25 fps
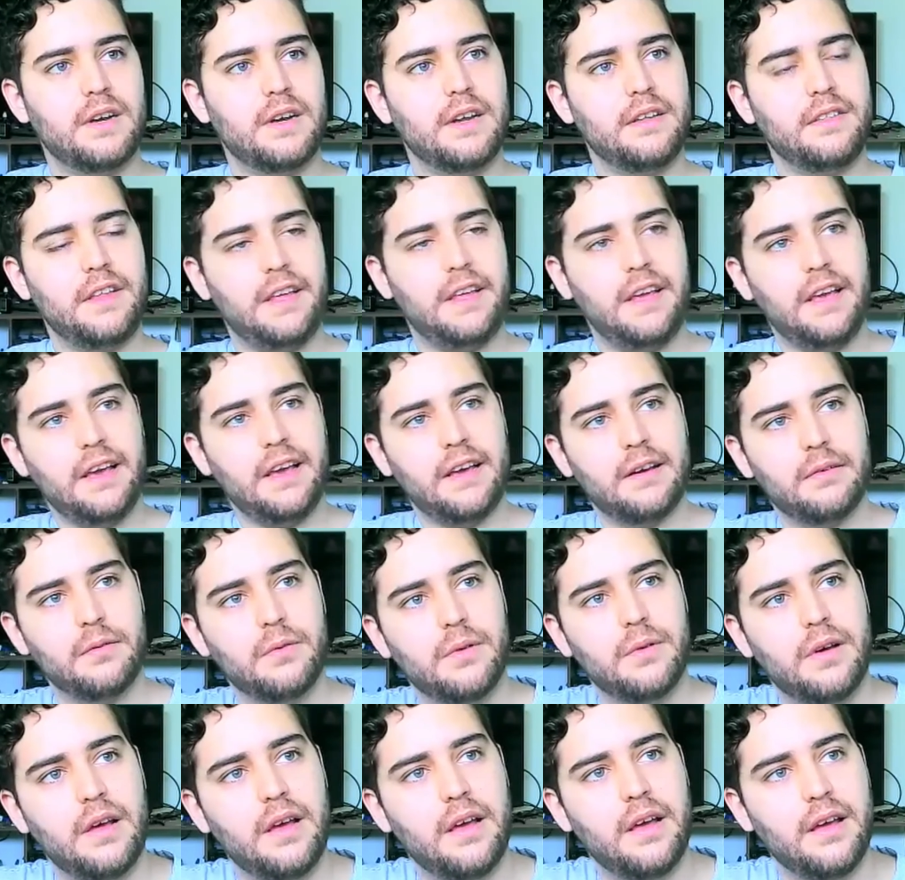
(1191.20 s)
idea
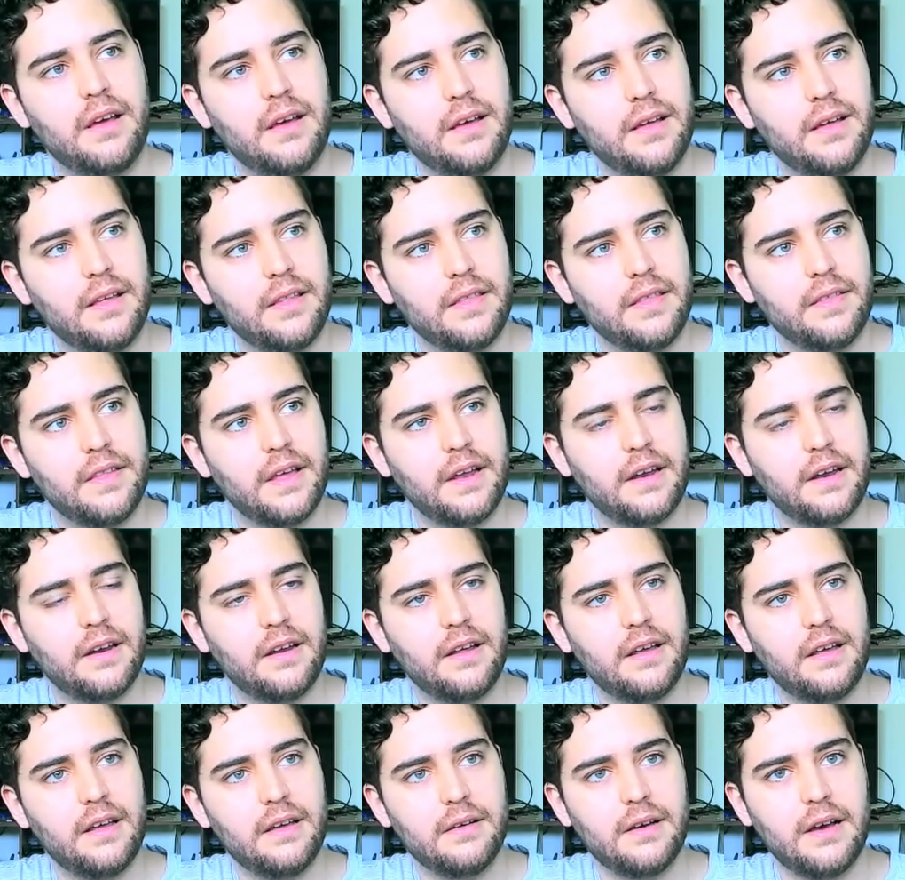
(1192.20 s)
that
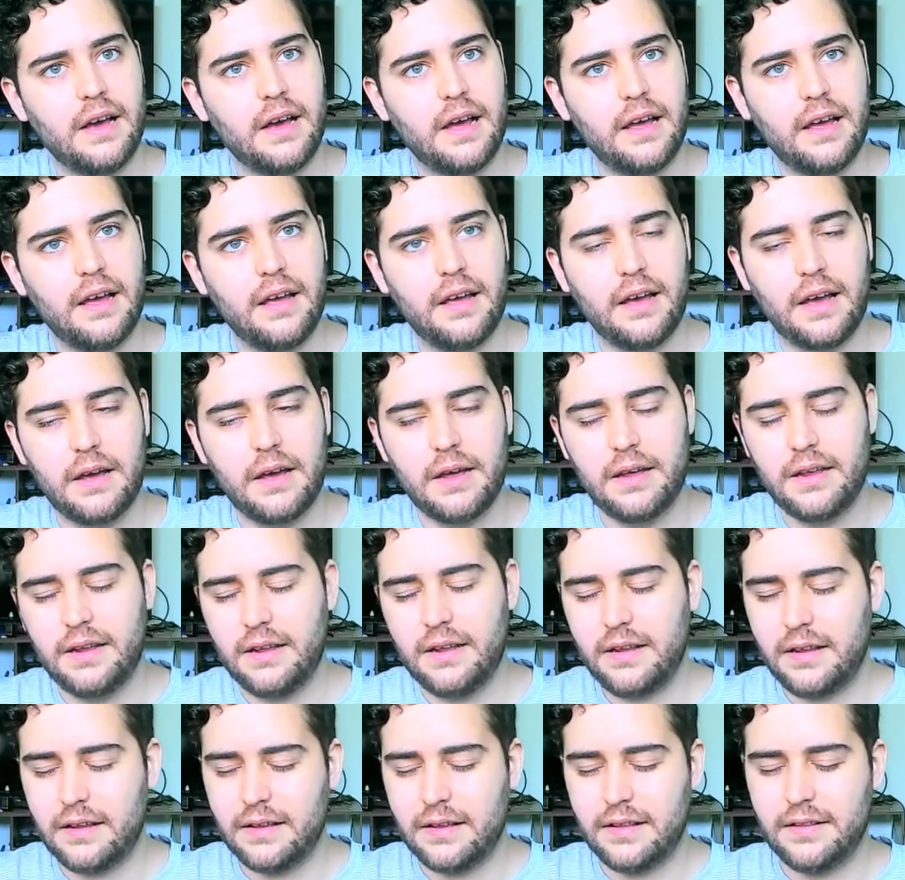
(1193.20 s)

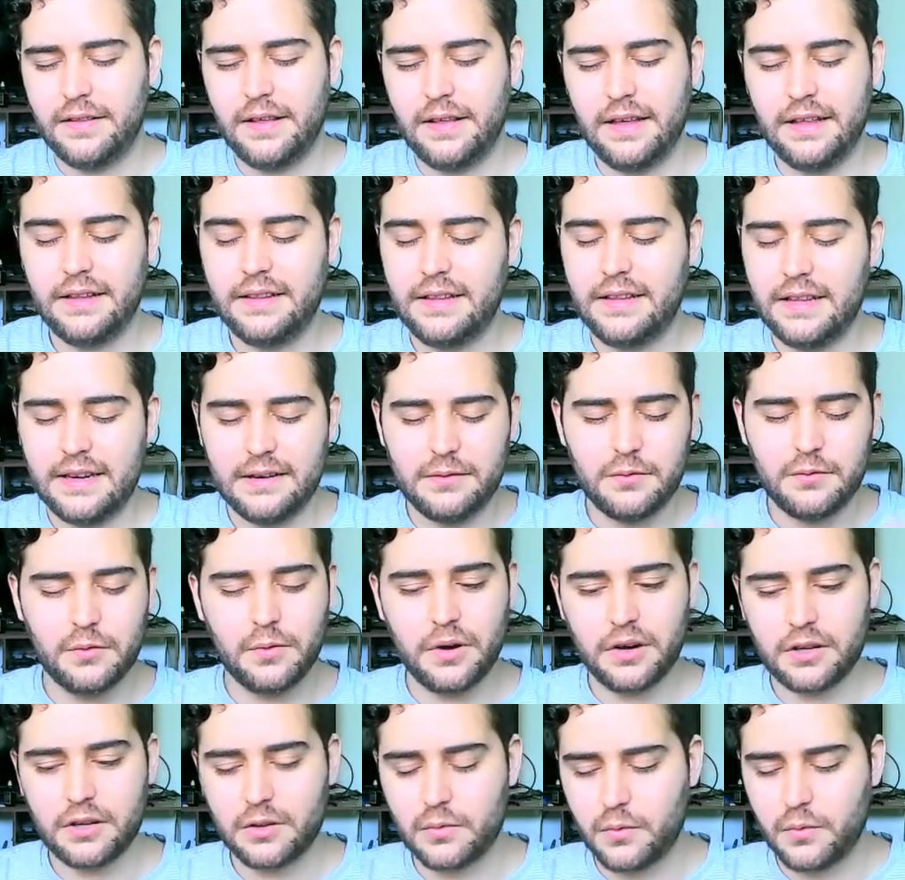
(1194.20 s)
I it didn't
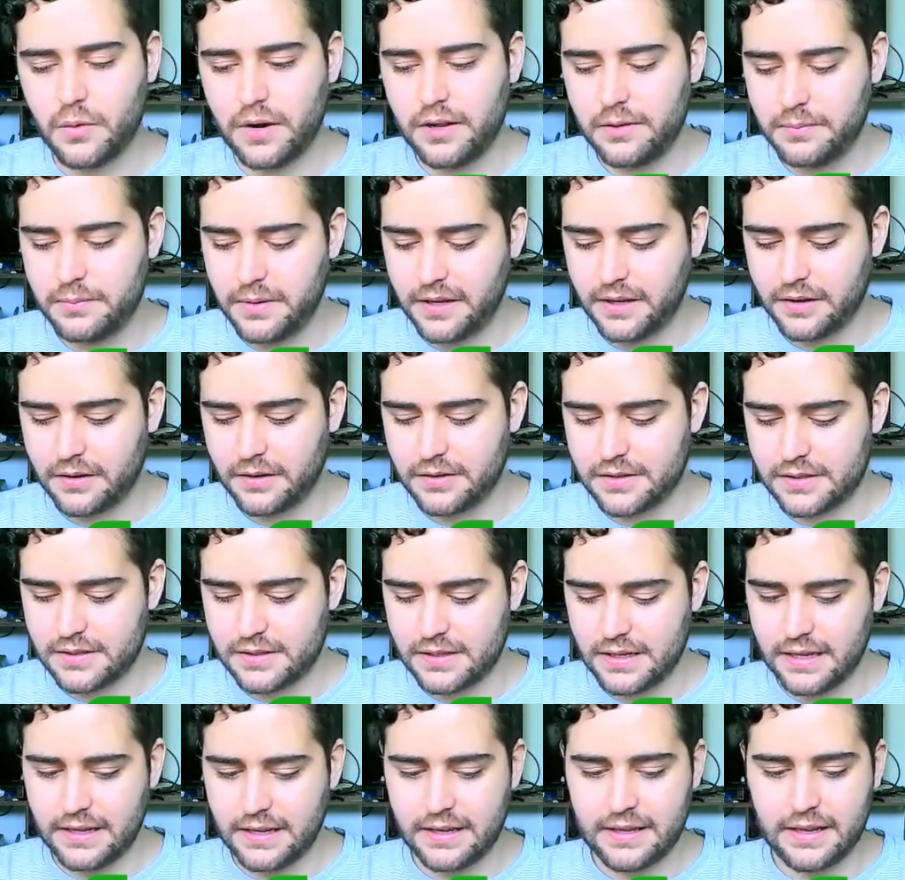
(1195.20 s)
work well
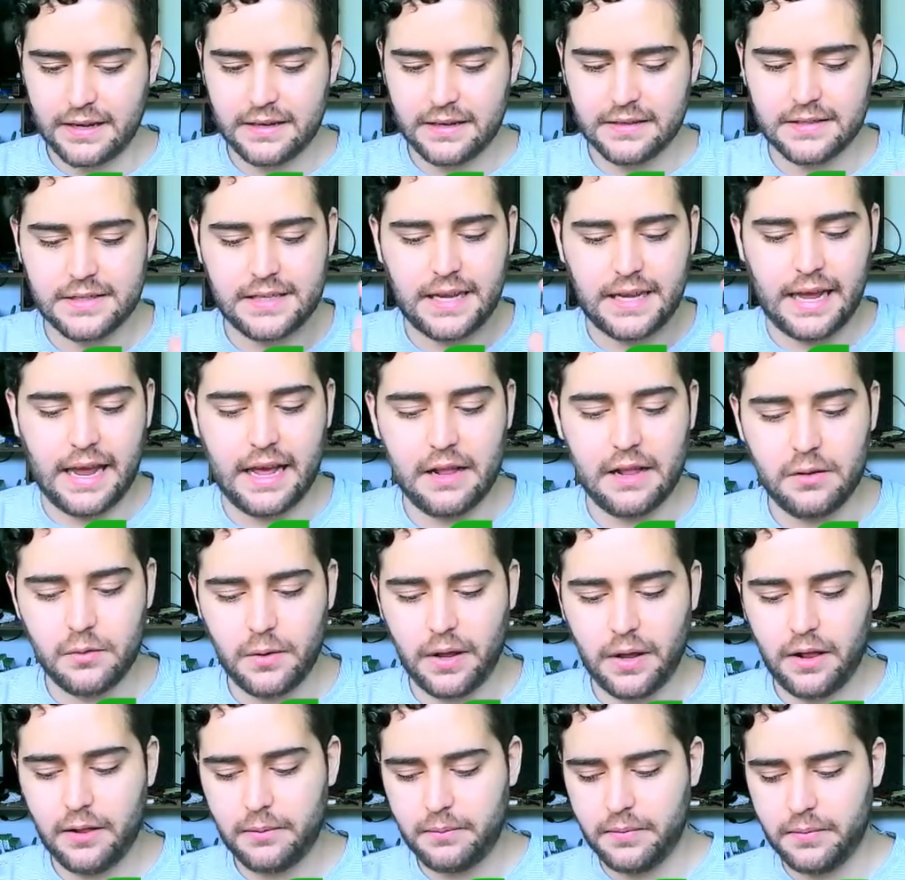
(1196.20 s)
because it didn't scale
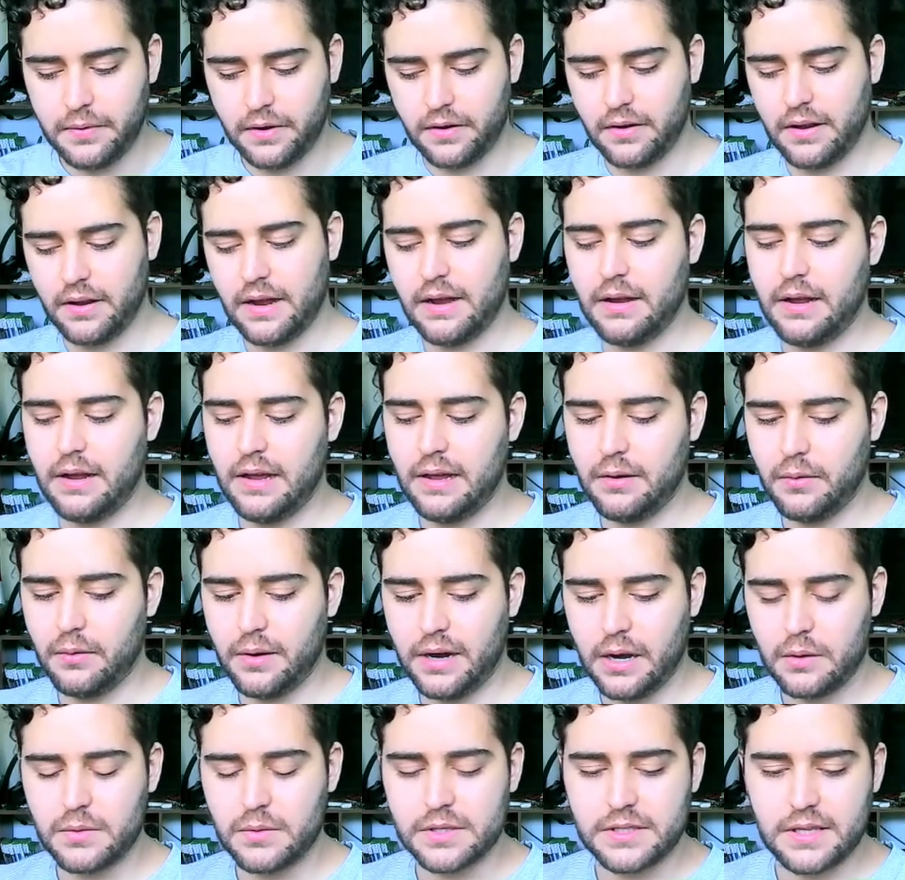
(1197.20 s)
well. But
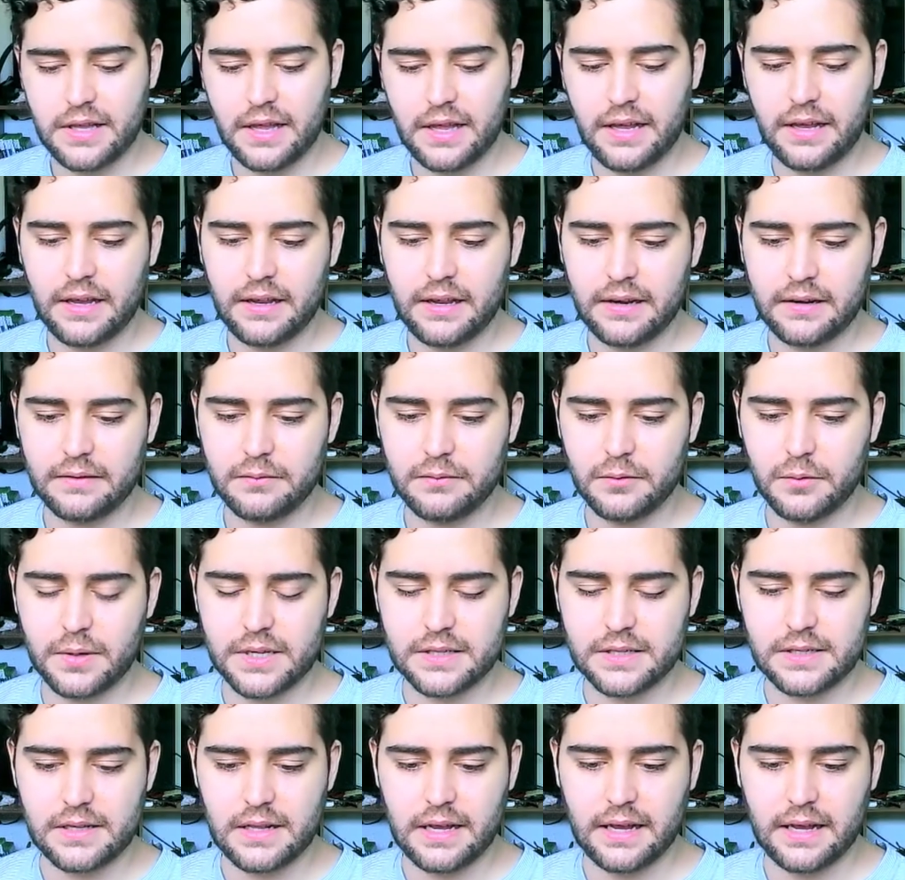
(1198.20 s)
what I was thinking
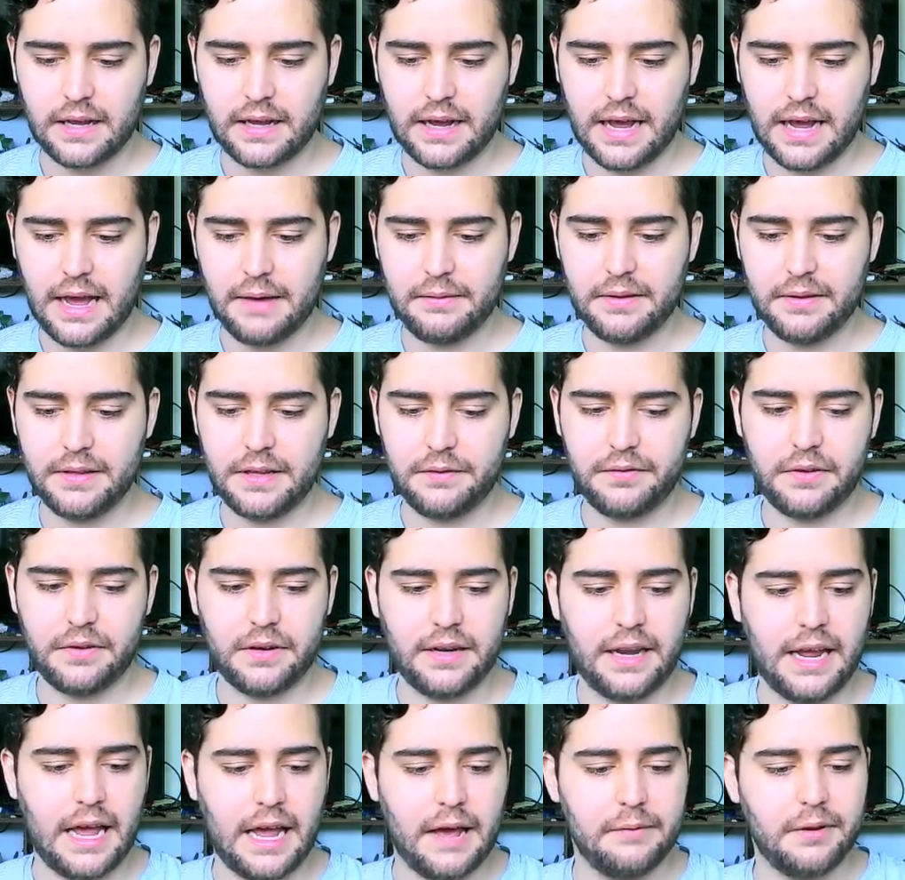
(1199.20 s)
was like having
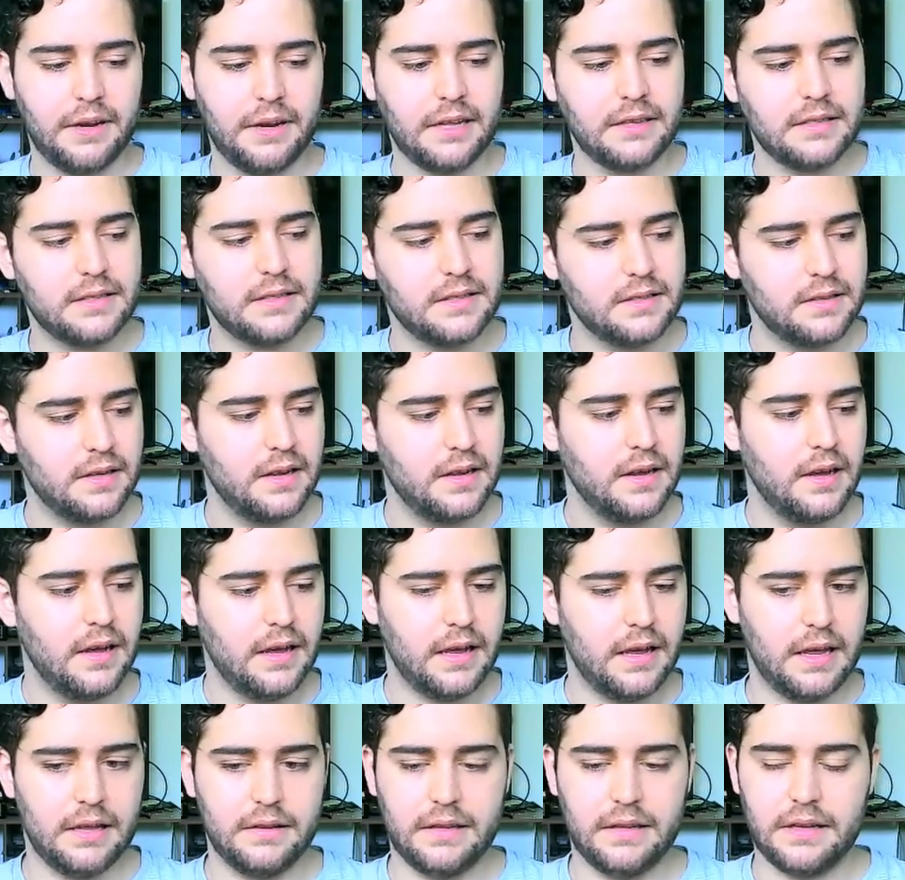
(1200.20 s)
different cabinets,
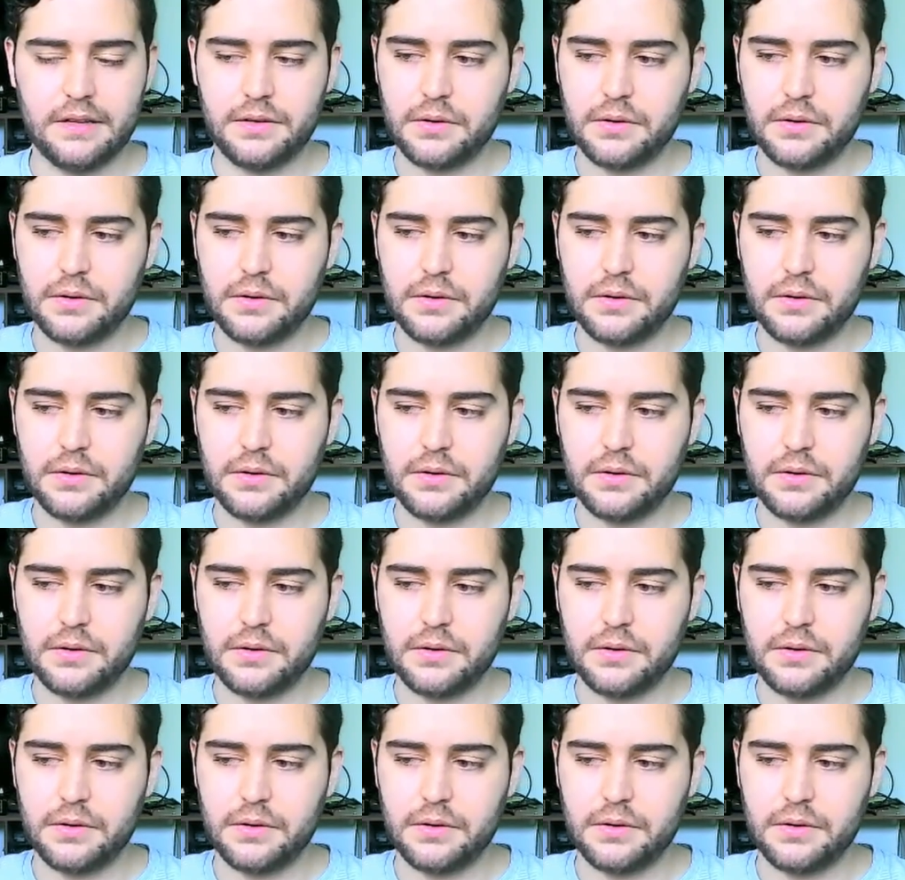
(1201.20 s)
and that you